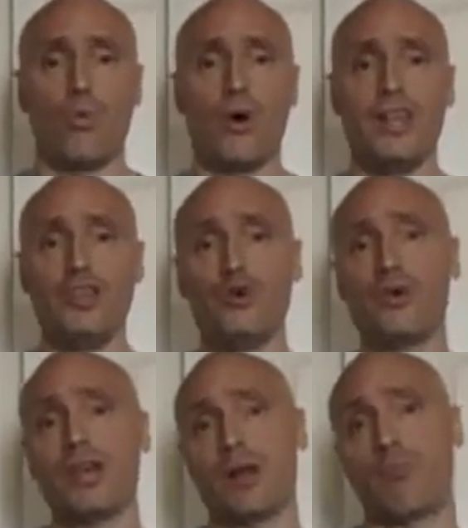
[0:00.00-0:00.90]
when you
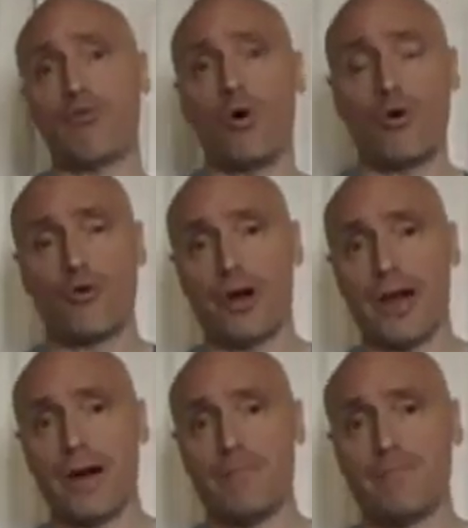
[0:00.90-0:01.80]
get a
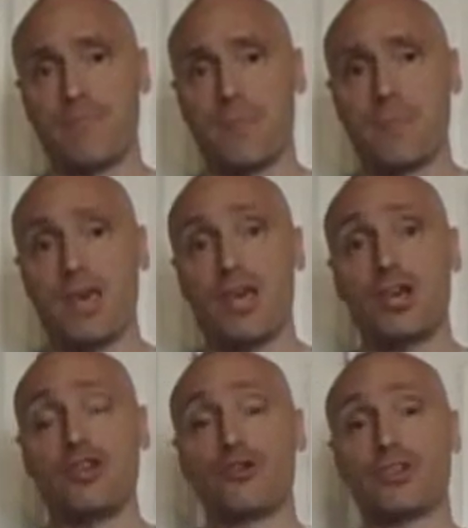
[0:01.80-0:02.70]
program,
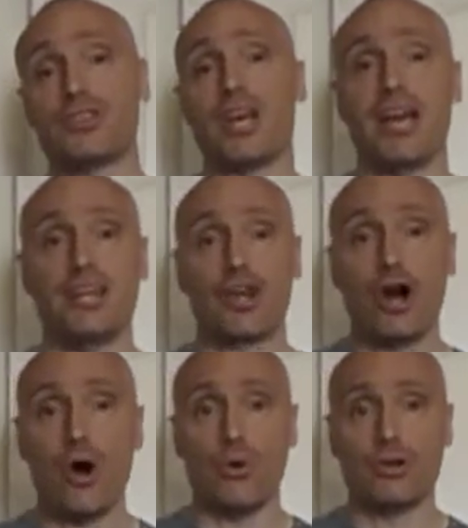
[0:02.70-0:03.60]
you're assigned a
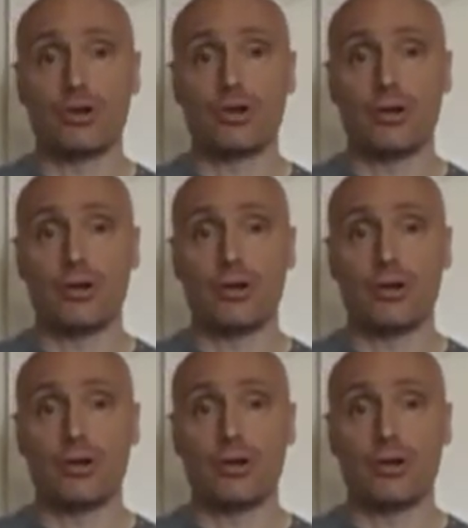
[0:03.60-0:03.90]
coach.